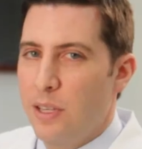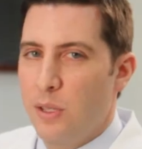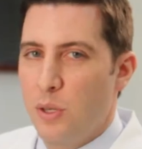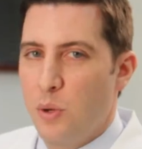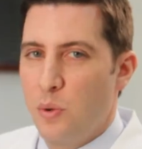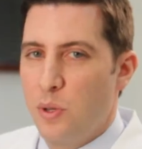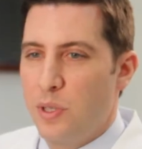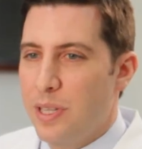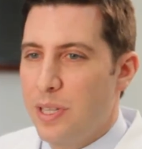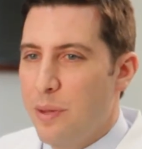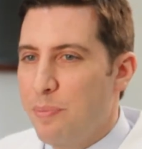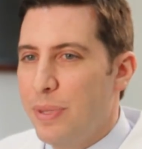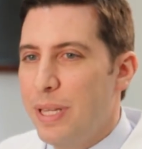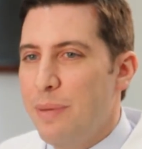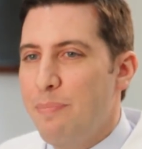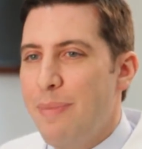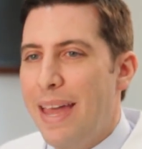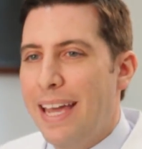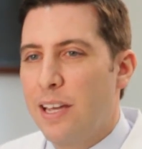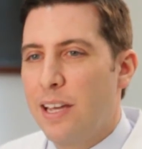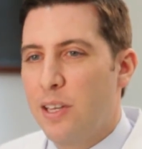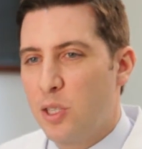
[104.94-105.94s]
So we simply
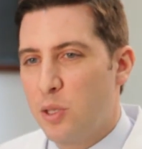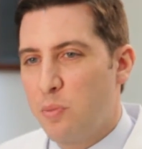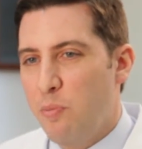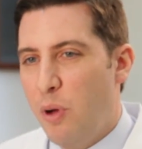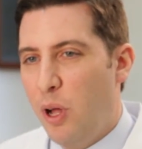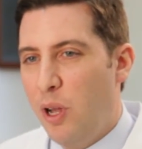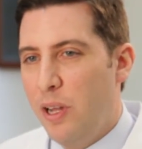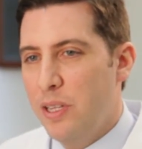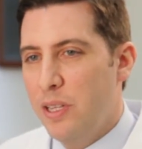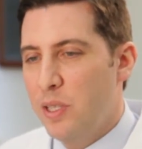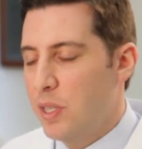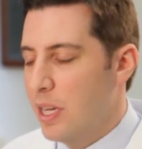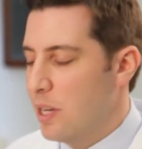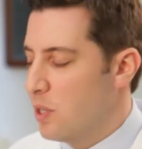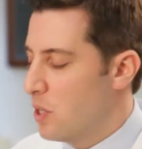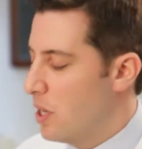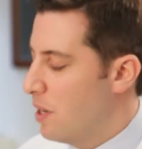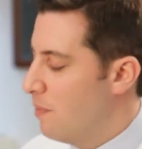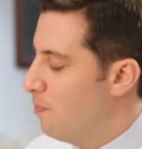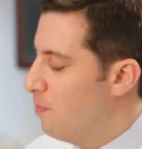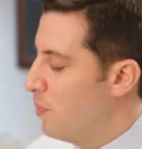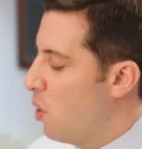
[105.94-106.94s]
make a small
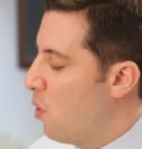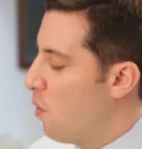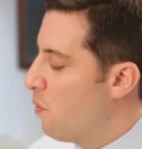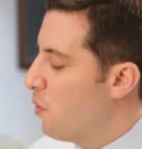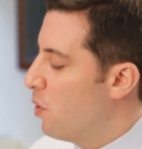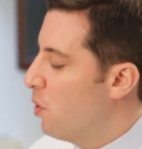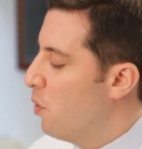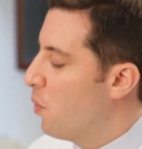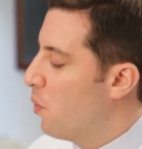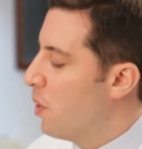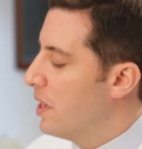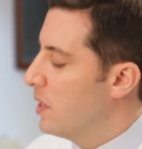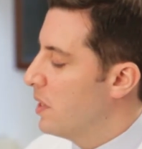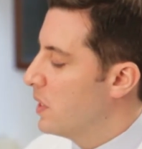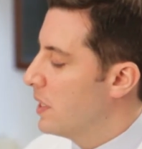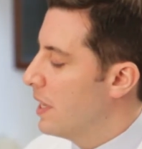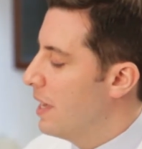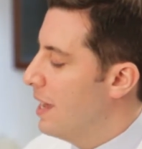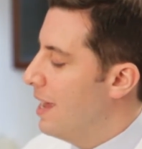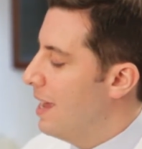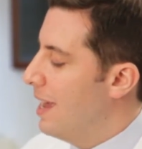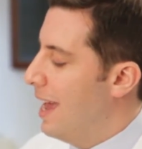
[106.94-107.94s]
incision over the wrist
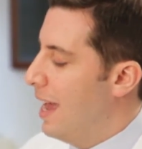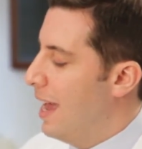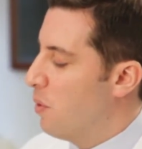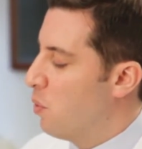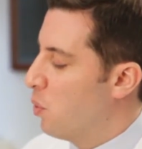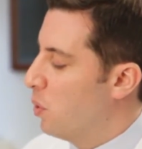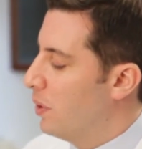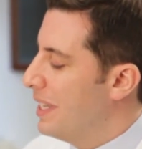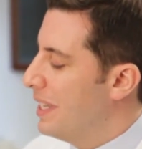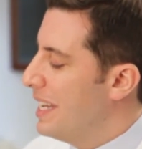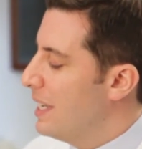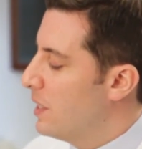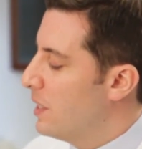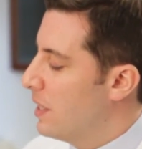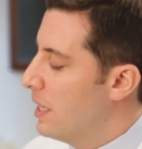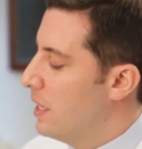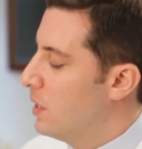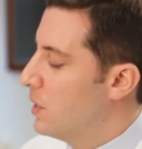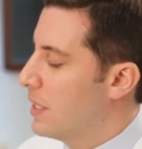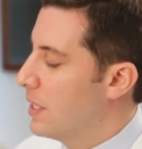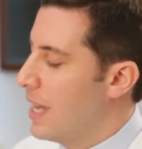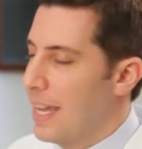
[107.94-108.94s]
and release
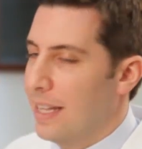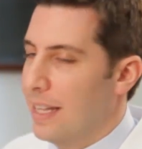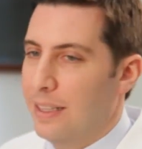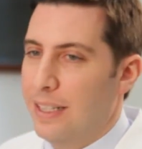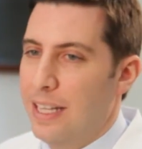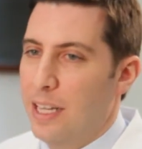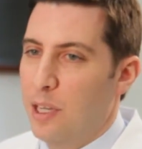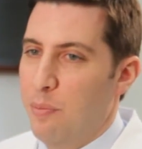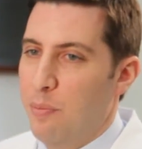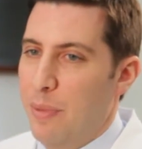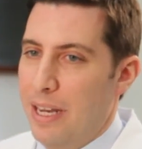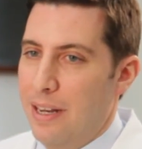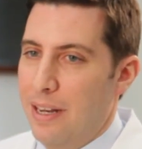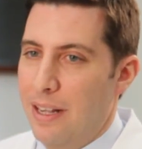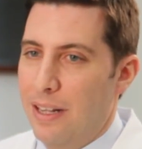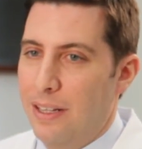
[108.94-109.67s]
this tight ligament,